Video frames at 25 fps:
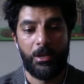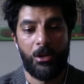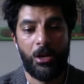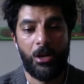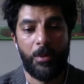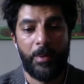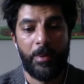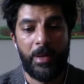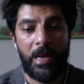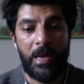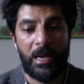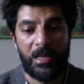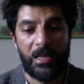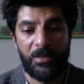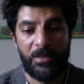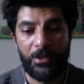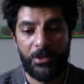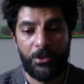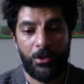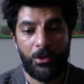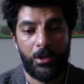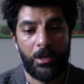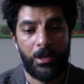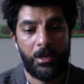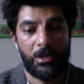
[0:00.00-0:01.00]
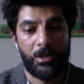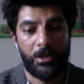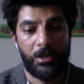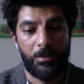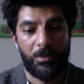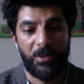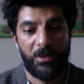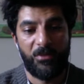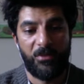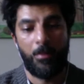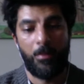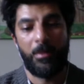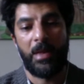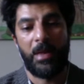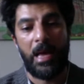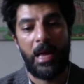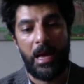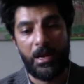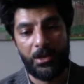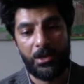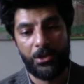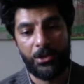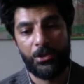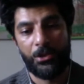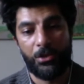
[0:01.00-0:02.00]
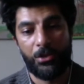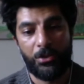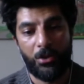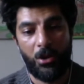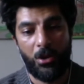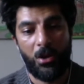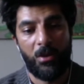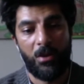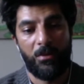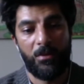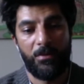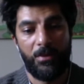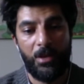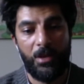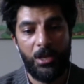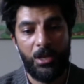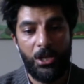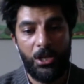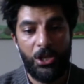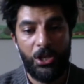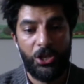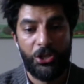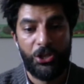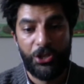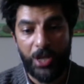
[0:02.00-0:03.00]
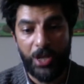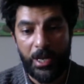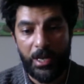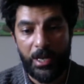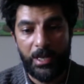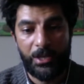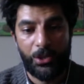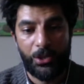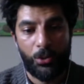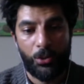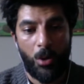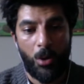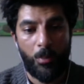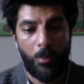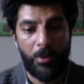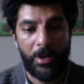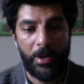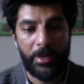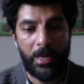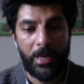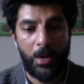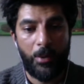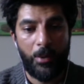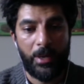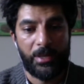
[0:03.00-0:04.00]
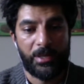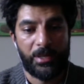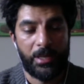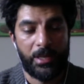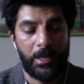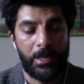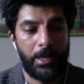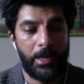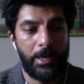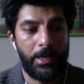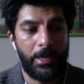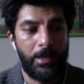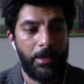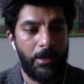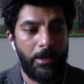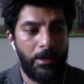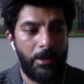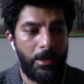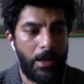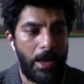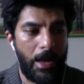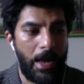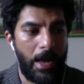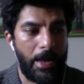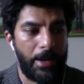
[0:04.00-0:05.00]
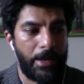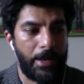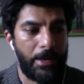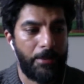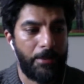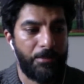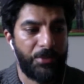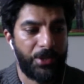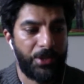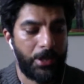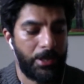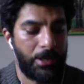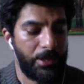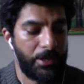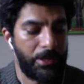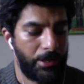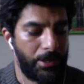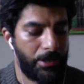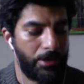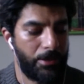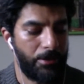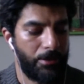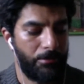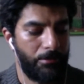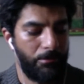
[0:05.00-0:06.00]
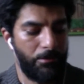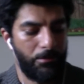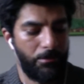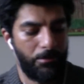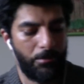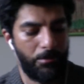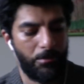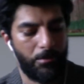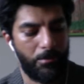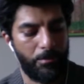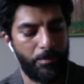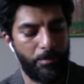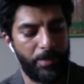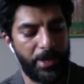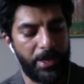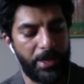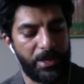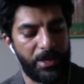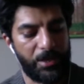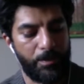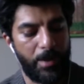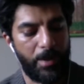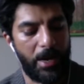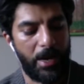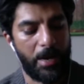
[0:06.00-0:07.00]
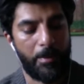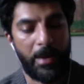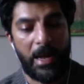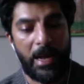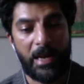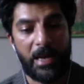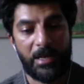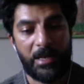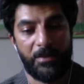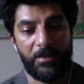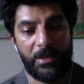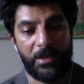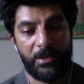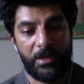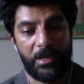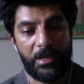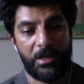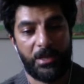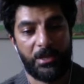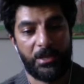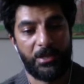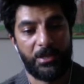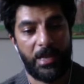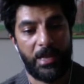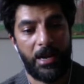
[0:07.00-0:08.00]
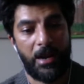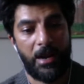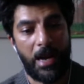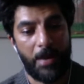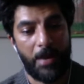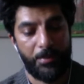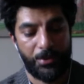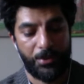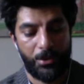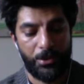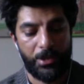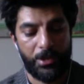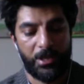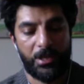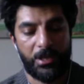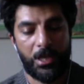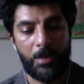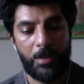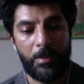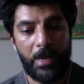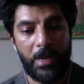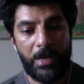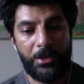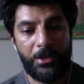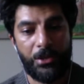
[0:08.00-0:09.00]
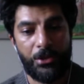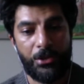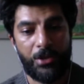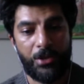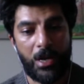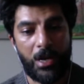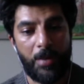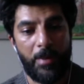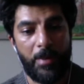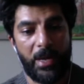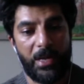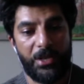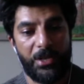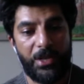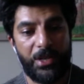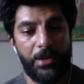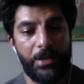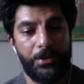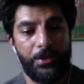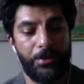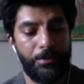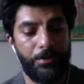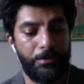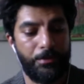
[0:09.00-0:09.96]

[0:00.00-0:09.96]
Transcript: I mean? Activists could learn something from that attitude of journalists who operate that way, certainly. And journalists could be inspired by activists and just their absolute determination to try to make a change.